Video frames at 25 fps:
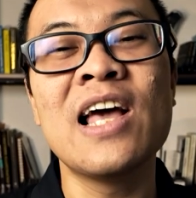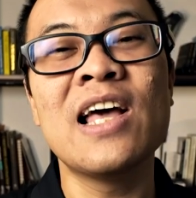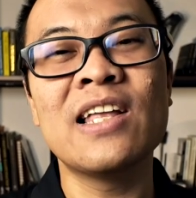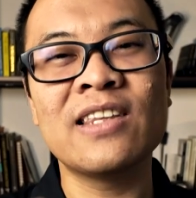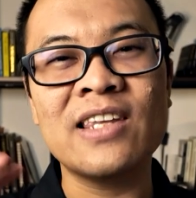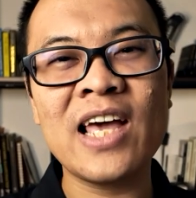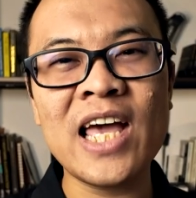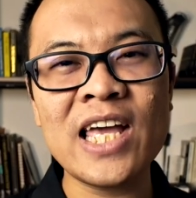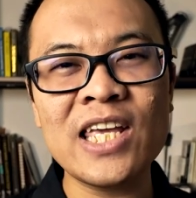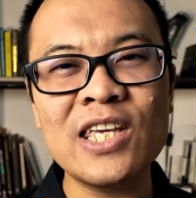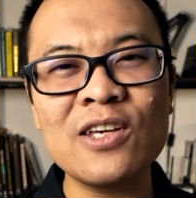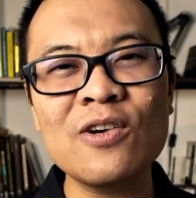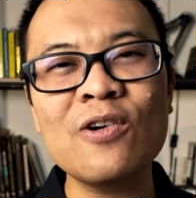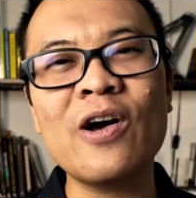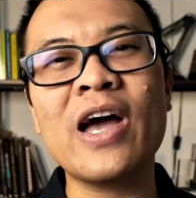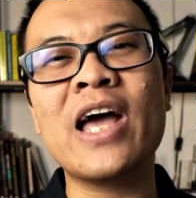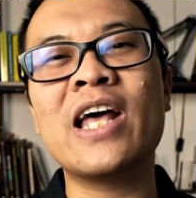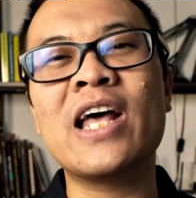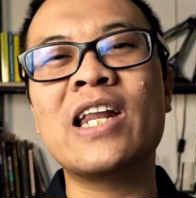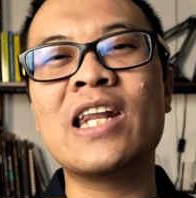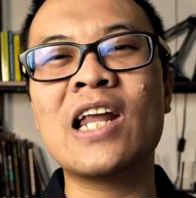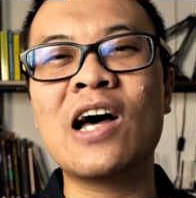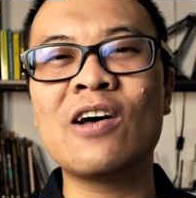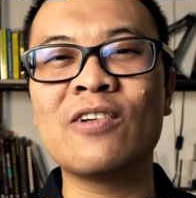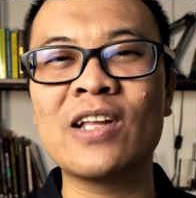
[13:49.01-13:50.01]
Thank you,
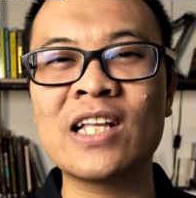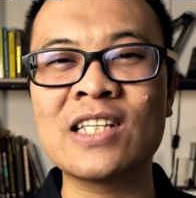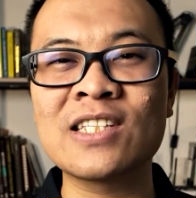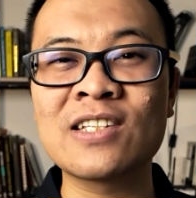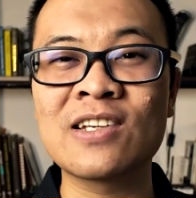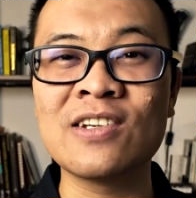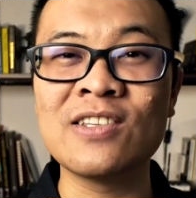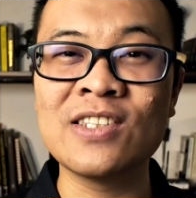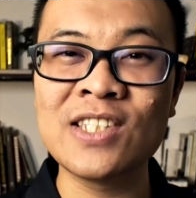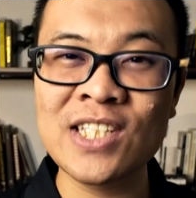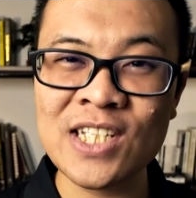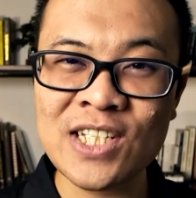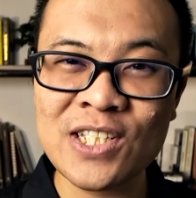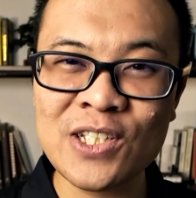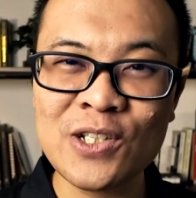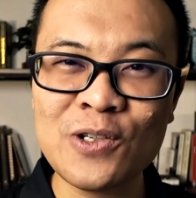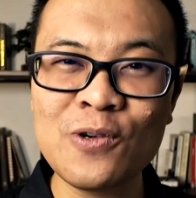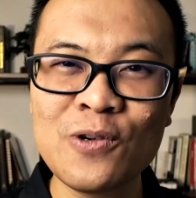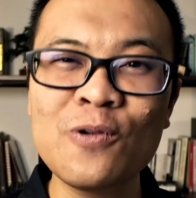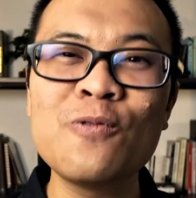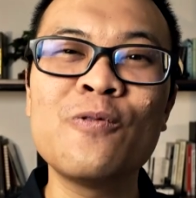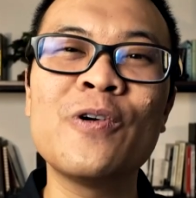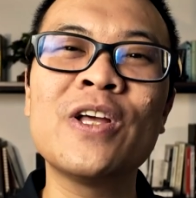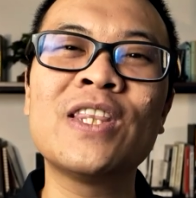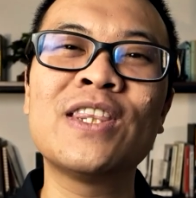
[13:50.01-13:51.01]
and now let's continue
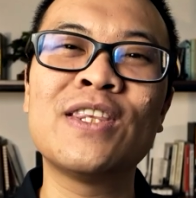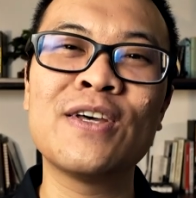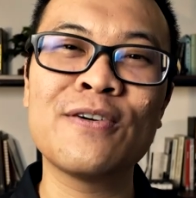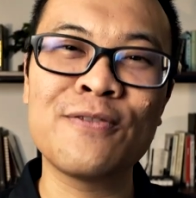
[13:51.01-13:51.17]
with the